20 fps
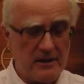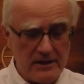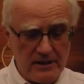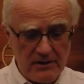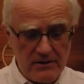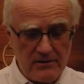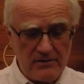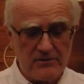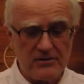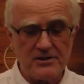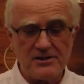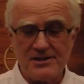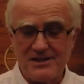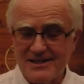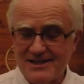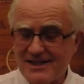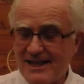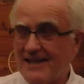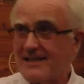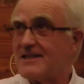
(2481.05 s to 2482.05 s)
the
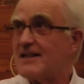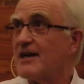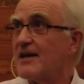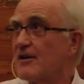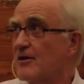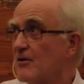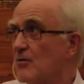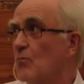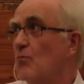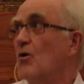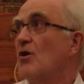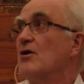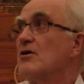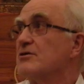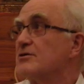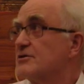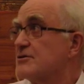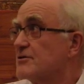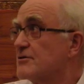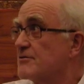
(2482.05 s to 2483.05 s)
setting
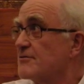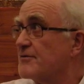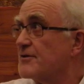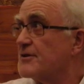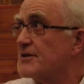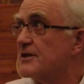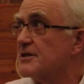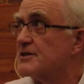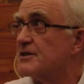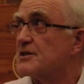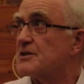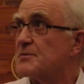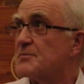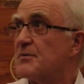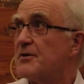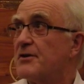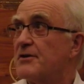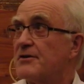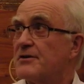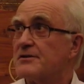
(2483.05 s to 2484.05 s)
was for these
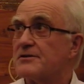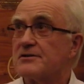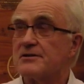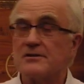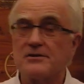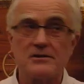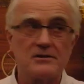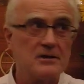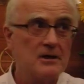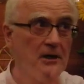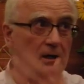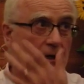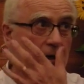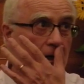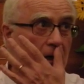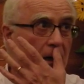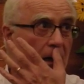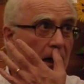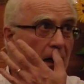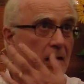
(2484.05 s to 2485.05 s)
experiences,
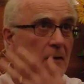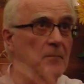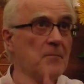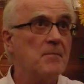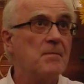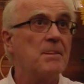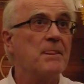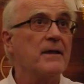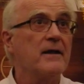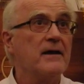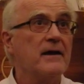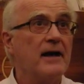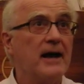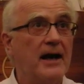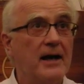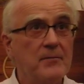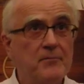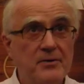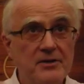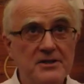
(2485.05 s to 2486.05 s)

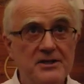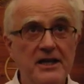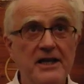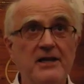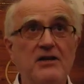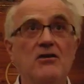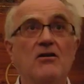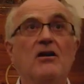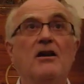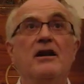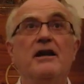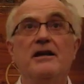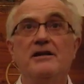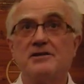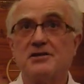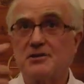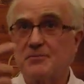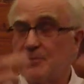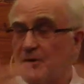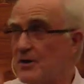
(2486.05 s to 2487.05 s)
and particularly a
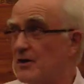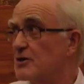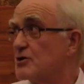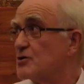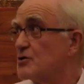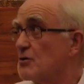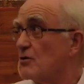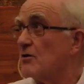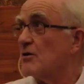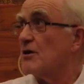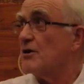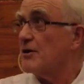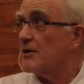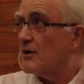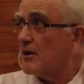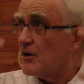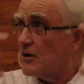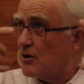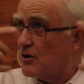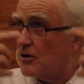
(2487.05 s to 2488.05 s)
spiritual, and
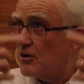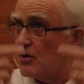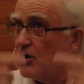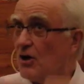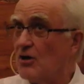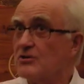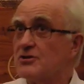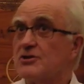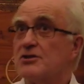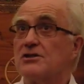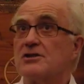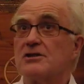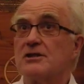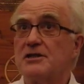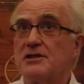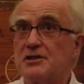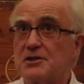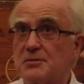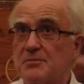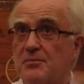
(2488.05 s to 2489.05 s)
a consciously
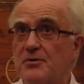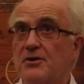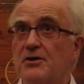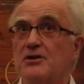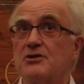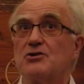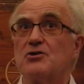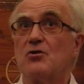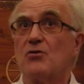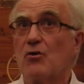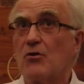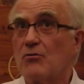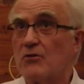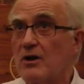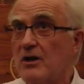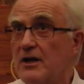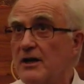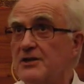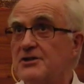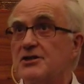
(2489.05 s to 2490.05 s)
spiritual or
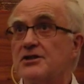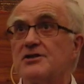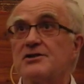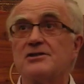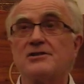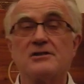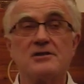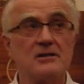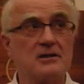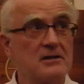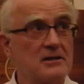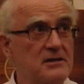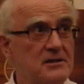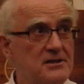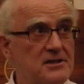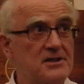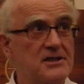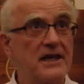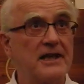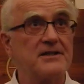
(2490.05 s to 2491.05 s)
religious
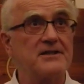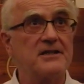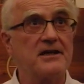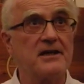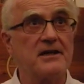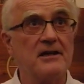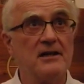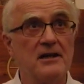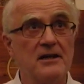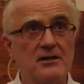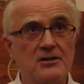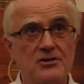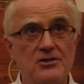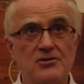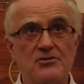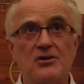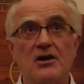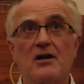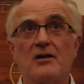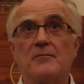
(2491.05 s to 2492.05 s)
setting
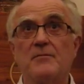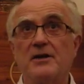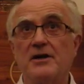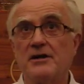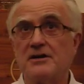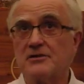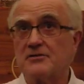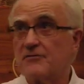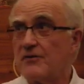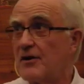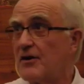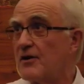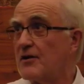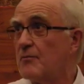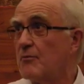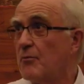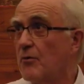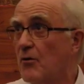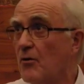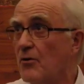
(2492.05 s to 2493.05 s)
struck me as very
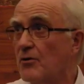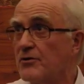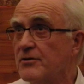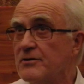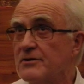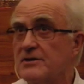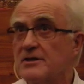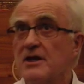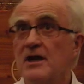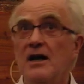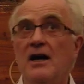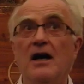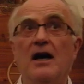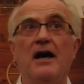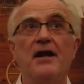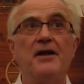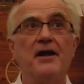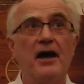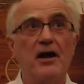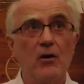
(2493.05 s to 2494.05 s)
important.
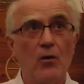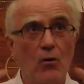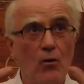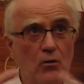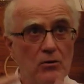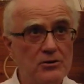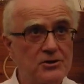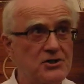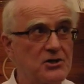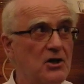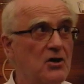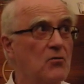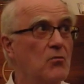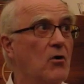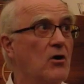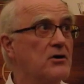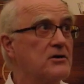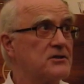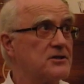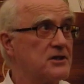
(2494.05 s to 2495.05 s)
And I also
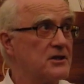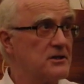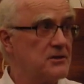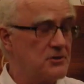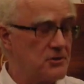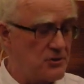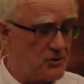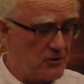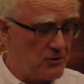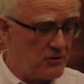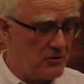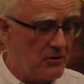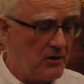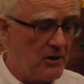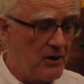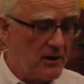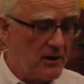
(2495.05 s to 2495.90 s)
wanted to